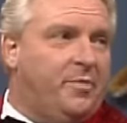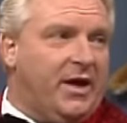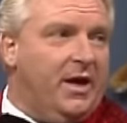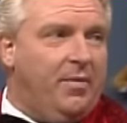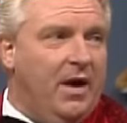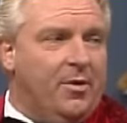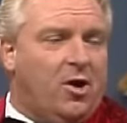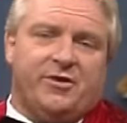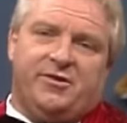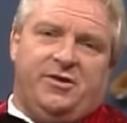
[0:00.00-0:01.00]
pick on Piper.
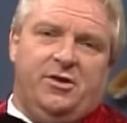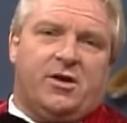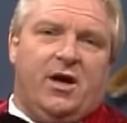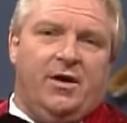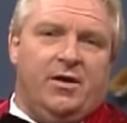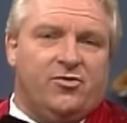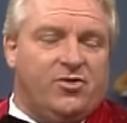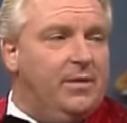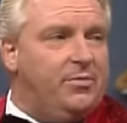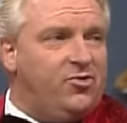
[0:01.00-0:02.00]
Cost us the Intercontinental
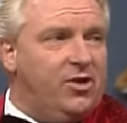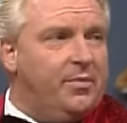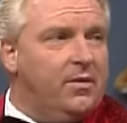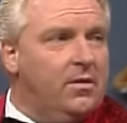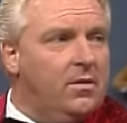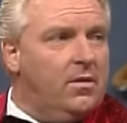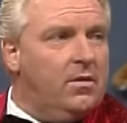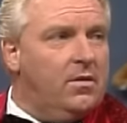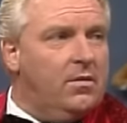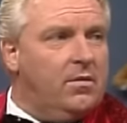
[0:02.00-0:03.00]
Championship.
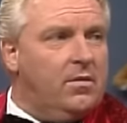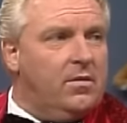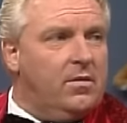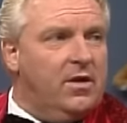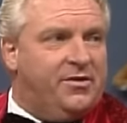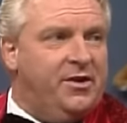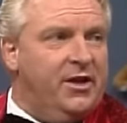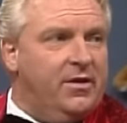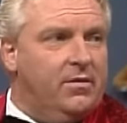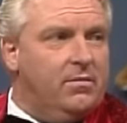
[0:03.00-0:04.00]
No, he did not. Yes, he
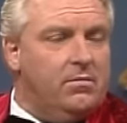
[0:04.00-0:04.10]
did.